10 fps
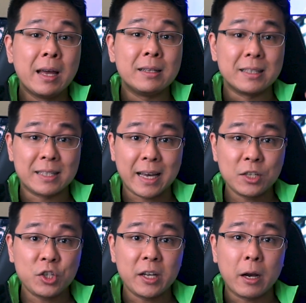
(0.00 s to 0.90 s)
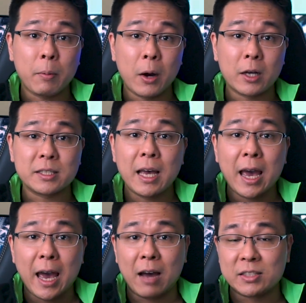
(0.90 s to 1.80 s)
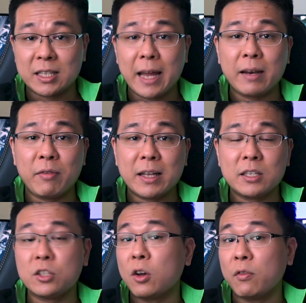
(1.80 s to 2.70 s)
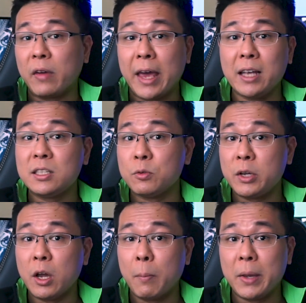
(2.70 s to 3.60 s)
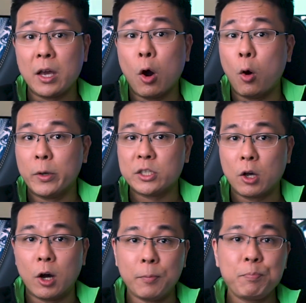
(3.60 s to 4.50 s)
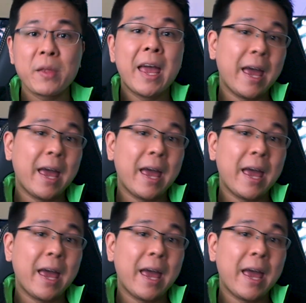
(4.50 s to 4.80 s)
the second-gen AirPods have a slight advantage of Hey Siri being always on,